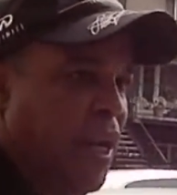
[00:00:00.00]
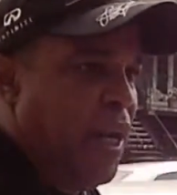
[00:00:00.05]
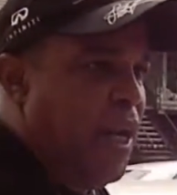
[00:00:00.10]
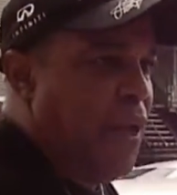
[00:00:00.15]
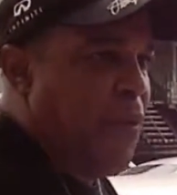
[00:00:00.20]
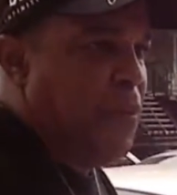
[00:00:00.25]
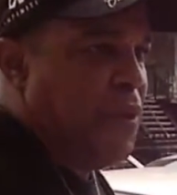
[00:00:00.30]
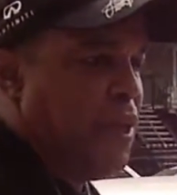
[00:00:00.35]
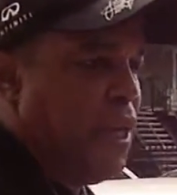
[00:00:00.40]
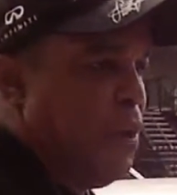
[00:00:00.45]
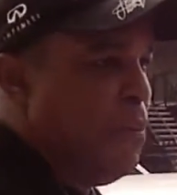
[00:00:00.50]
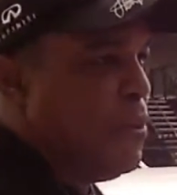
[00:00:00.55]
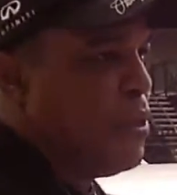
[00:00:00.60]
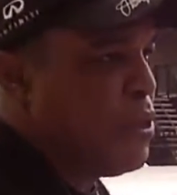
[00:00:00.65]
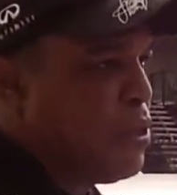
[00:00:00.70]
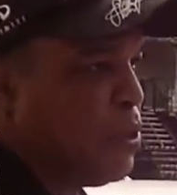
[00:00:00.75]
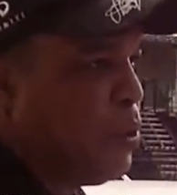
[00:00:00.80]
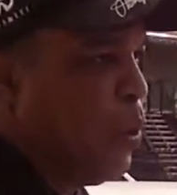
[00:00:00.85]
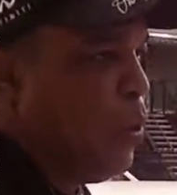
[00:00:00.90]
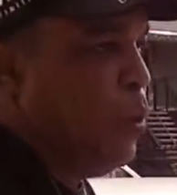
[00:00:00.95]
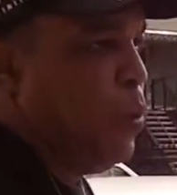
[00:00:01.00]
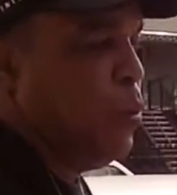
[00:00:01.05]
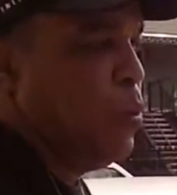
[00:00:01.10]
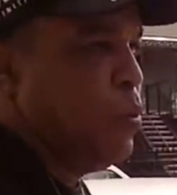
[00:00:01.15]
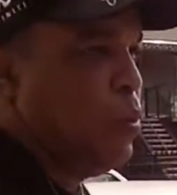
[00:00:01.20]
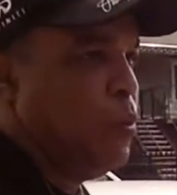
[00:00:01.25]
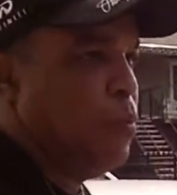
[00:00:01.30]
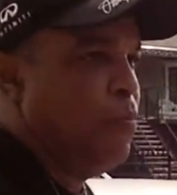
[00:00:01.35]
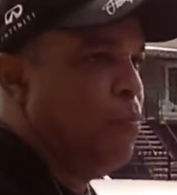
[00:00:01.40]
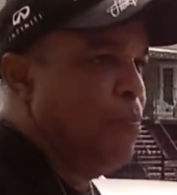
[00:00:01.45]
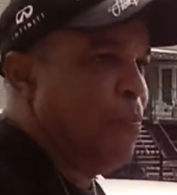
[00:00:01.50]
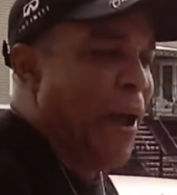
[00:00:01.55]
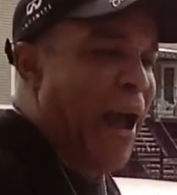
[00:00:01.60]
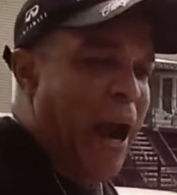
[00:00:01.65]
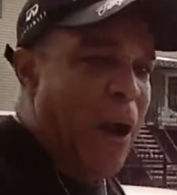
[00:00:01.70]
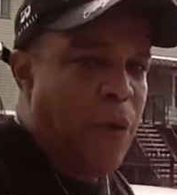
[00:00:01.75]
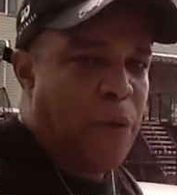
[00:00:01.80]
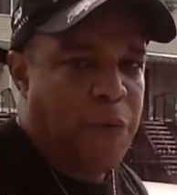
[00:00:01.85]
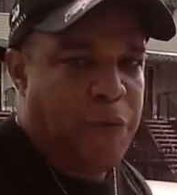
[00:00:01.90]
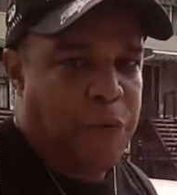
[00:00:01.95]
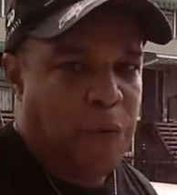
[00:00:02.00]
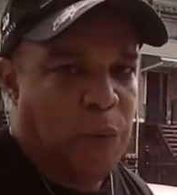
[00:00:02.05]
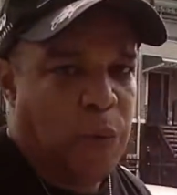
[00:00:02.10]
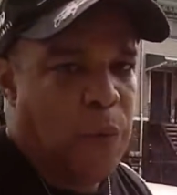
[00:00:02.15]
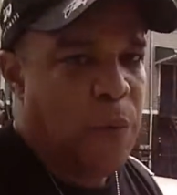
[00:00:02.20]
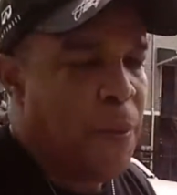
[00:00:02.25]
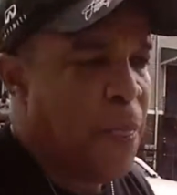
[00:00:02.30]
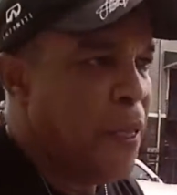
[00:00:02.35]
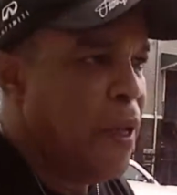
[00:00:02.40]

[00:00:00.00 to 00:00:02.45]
it was so powerful